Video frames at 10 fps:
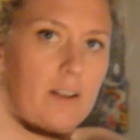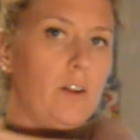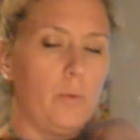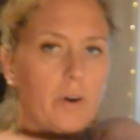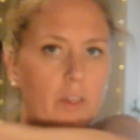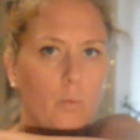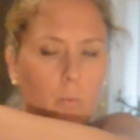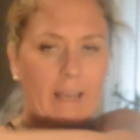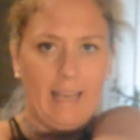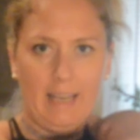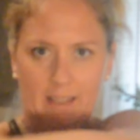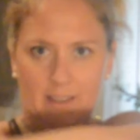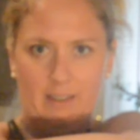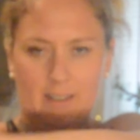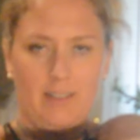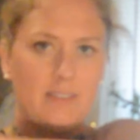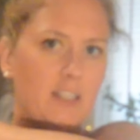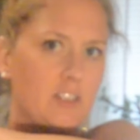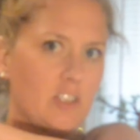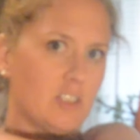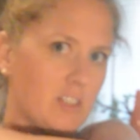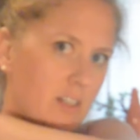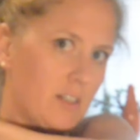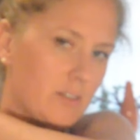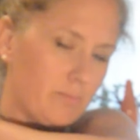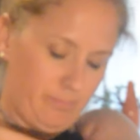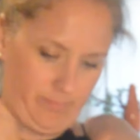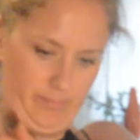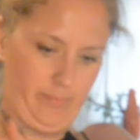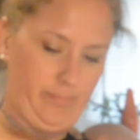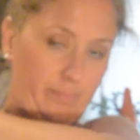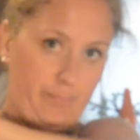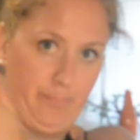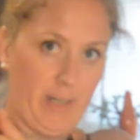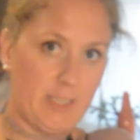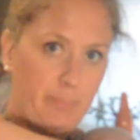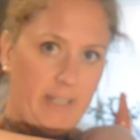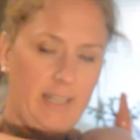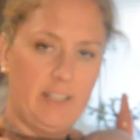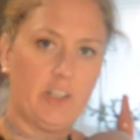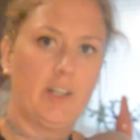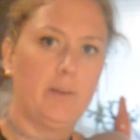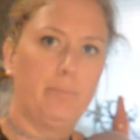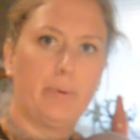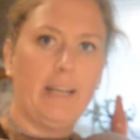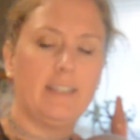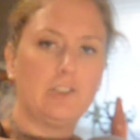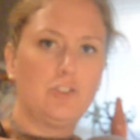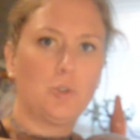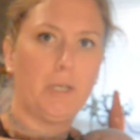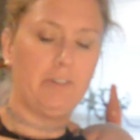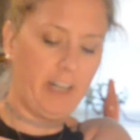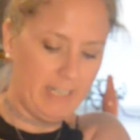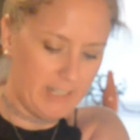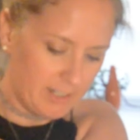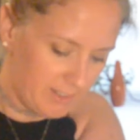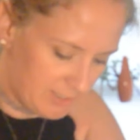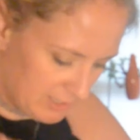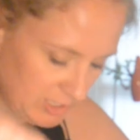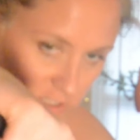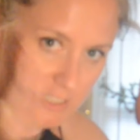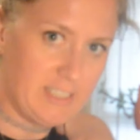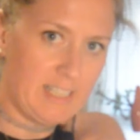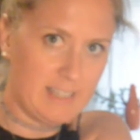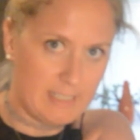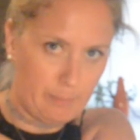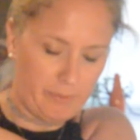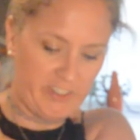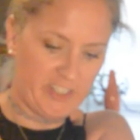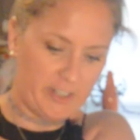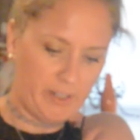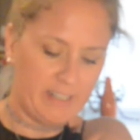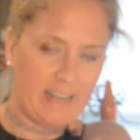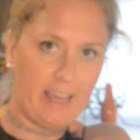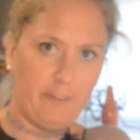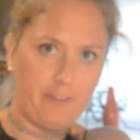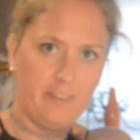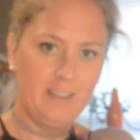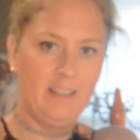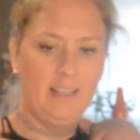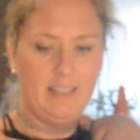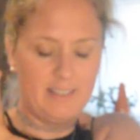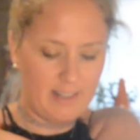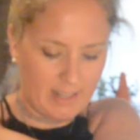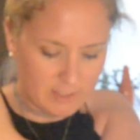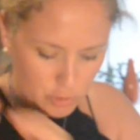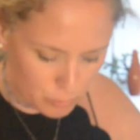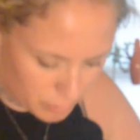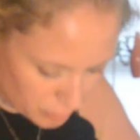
where the wing touches the breastplate, and you're going to break this joint right here. You can just stick the tip of your knife into that shoulder